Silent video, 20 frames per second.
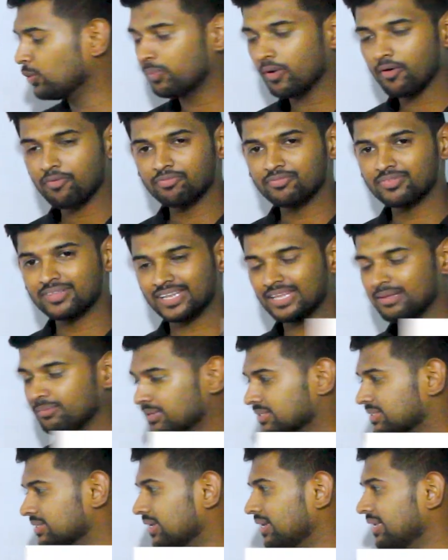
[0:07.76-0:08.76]
group of three
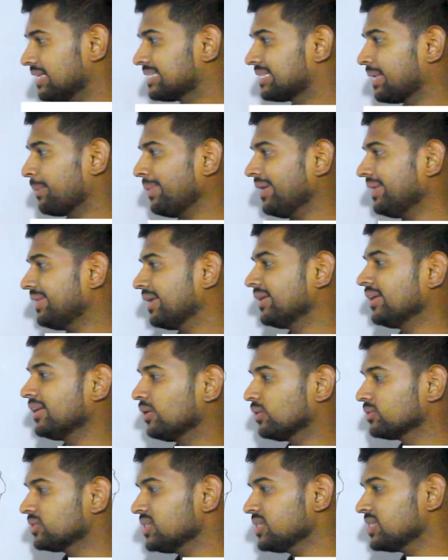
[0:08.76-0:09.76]
muscles:
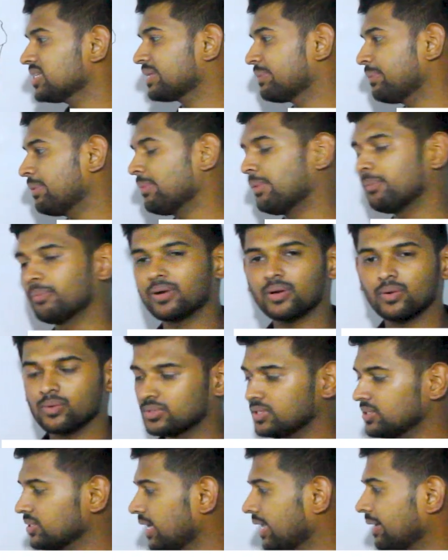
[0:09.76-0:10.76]
semitendinosus,
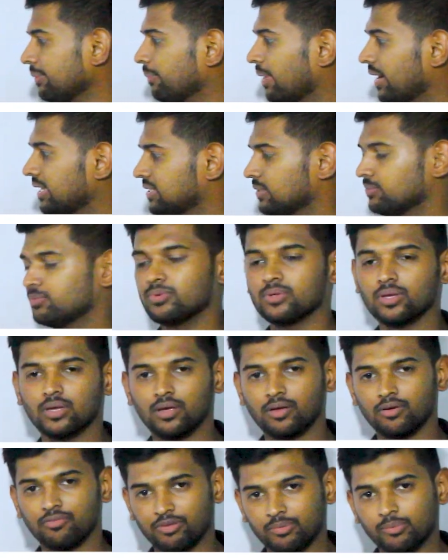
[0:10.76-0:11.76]
semimembranosus, and biceps
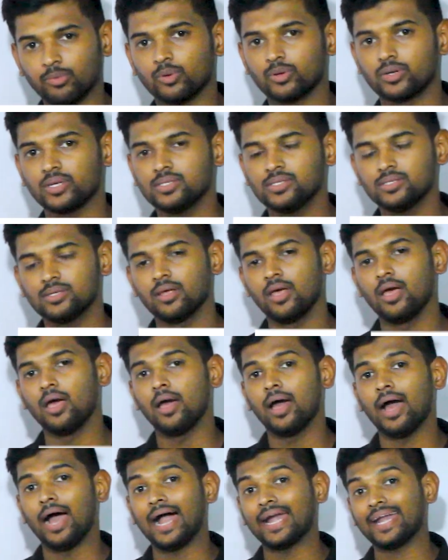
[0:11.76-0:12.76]
femoris.
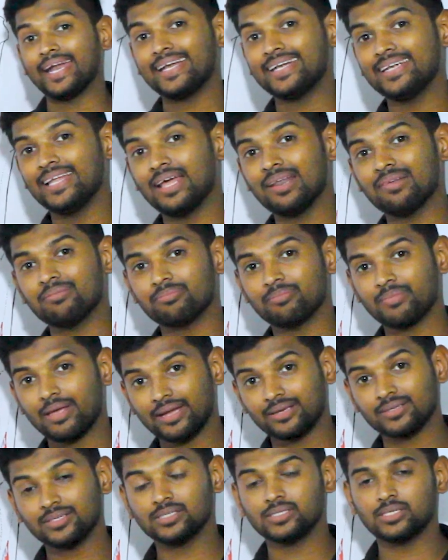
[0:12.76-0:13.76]
Adductor
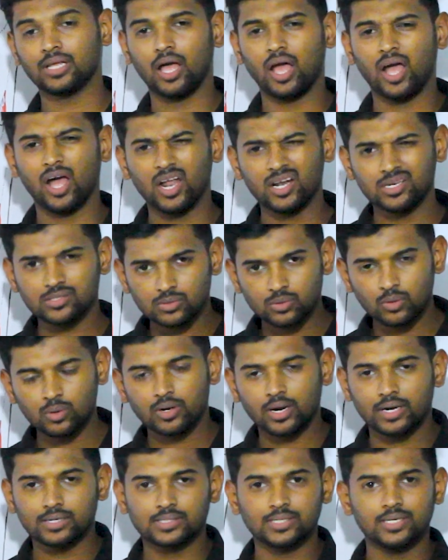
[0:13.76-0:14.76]
magnus
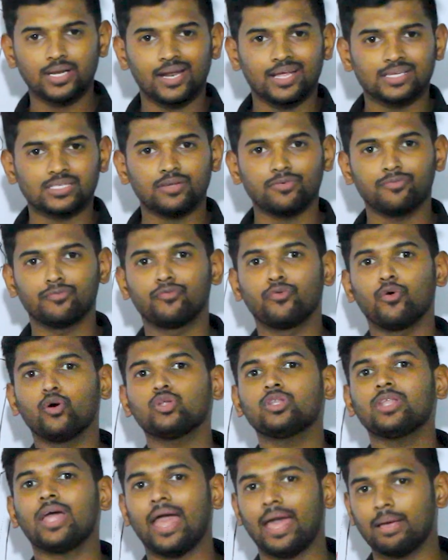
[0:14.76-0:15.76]
also considered as a
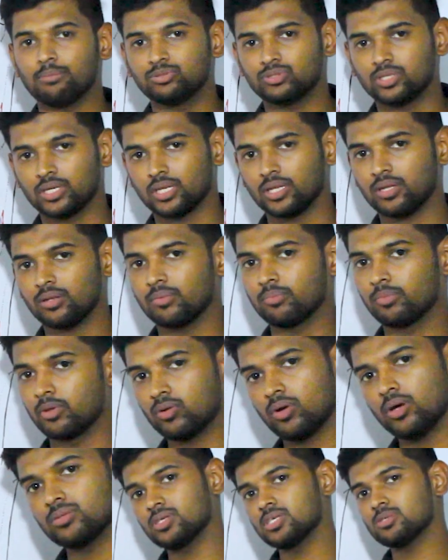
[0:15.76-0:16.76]
fourth hamstring
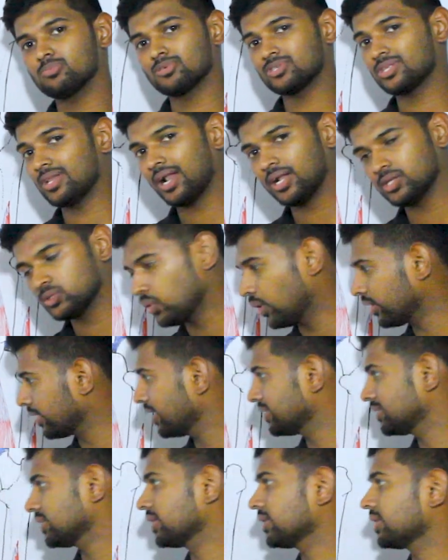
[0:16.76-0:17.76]
because this muscle also
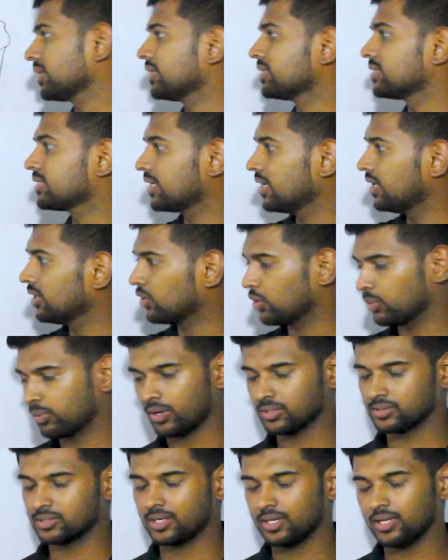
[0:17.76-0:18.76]
attaching in the ischial
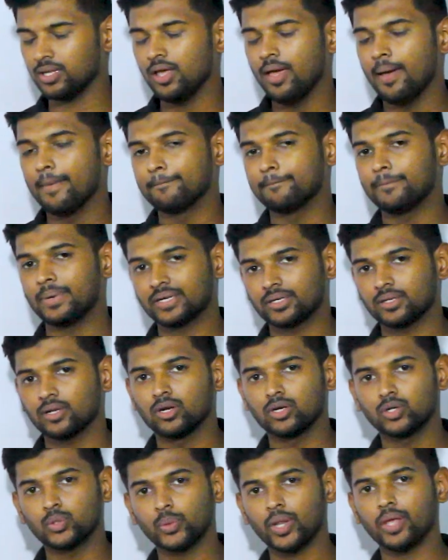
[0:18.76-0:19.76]
tuberosity.
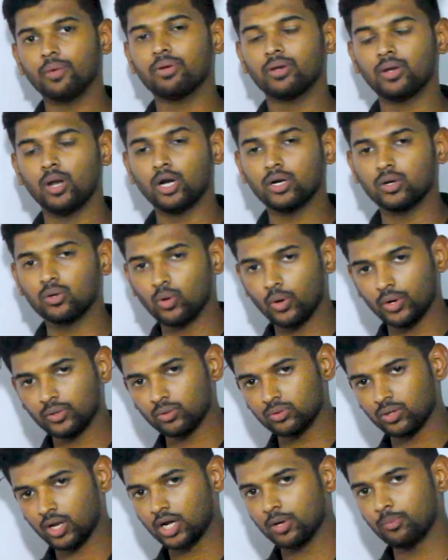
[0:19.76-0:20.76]
But today we are not
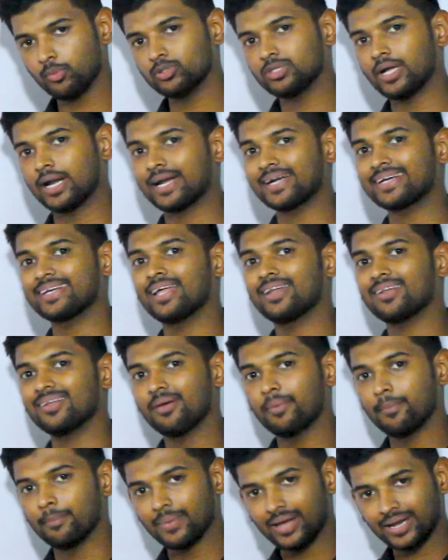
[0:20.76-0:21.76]
going to talk about the
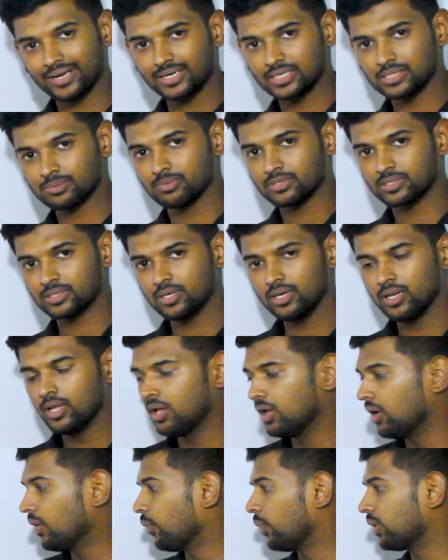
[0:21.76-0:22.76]
adductor magnus muscle.
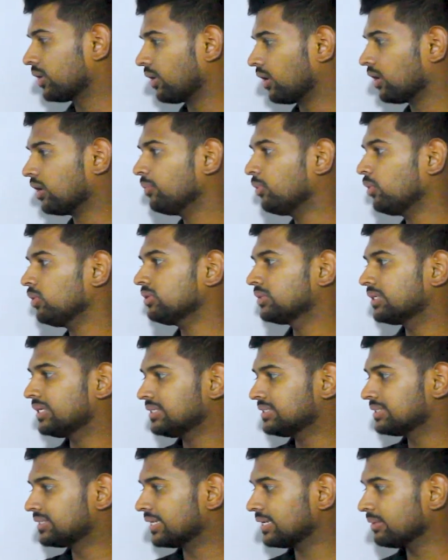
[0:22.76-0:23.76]
We'll talk about
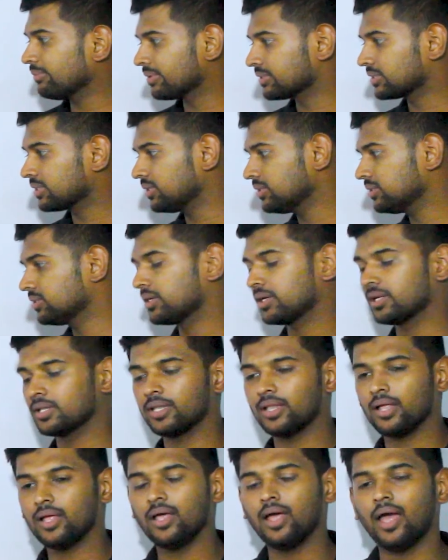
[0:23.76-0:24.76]
these three muscles
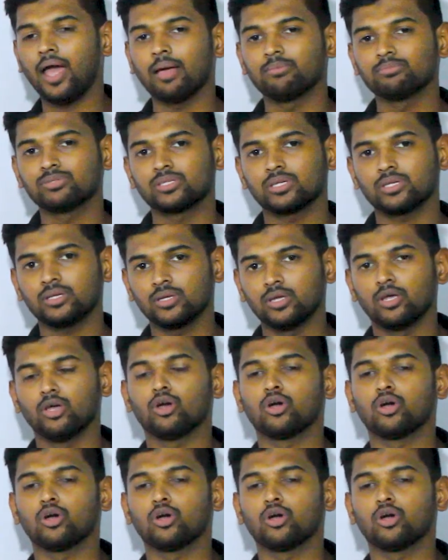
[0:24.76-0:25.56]
in the hamstring